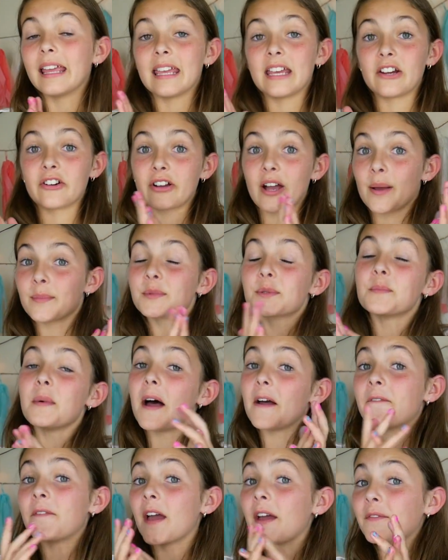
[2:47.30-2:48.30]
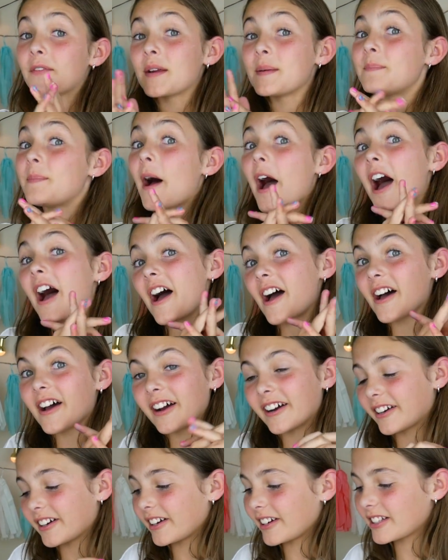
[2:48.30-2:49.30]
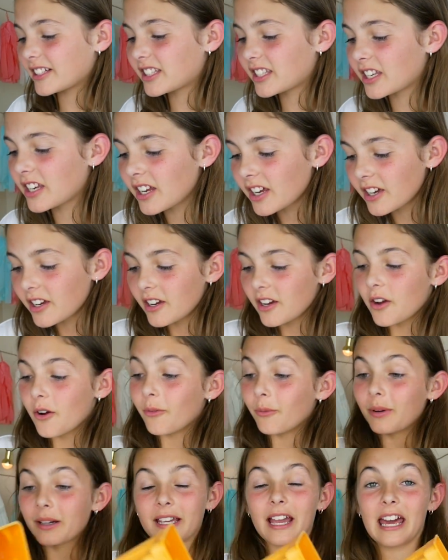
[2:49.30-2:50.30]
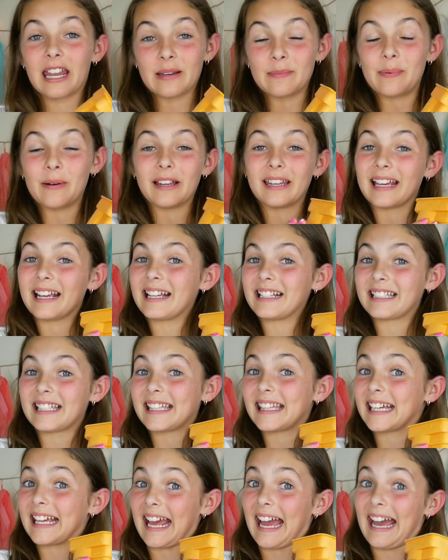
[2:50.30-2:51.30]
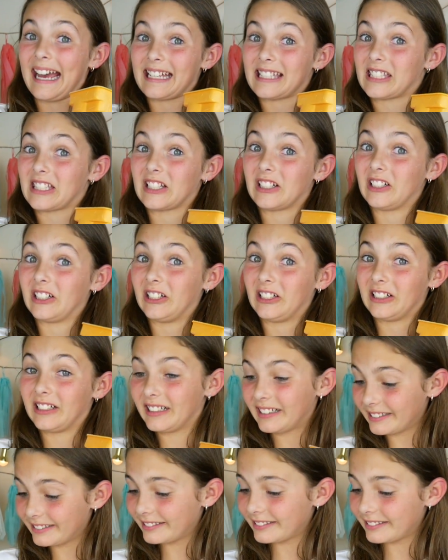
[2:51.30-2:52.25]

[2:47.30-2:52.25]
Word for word: Here comes my favorite part! We gotta put it into the castle.